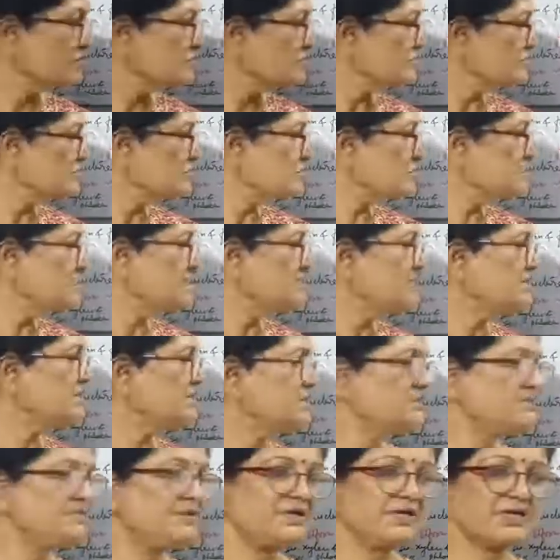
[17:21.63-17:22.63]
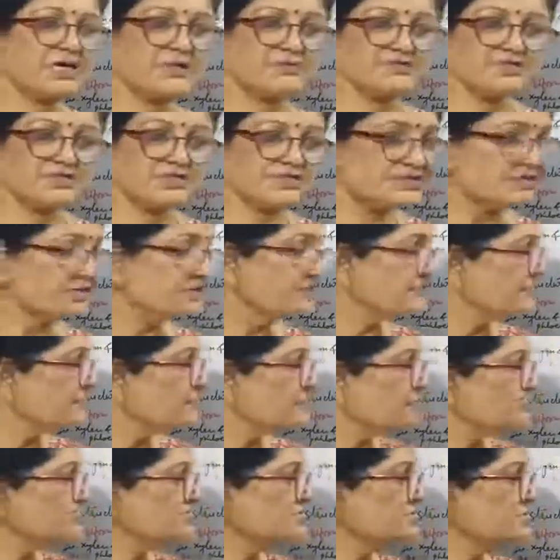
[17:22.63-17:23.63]
So then it becomes
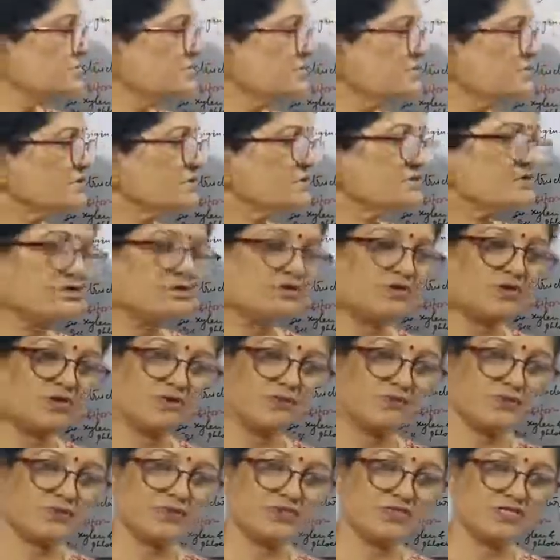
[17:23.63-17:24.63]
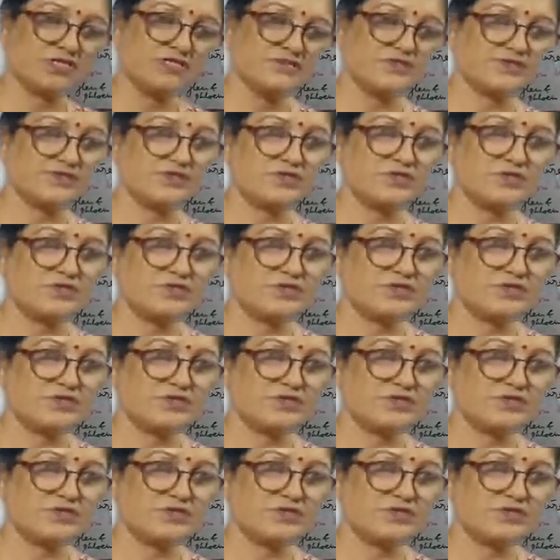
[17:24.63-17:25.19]
diffused non-porous wood.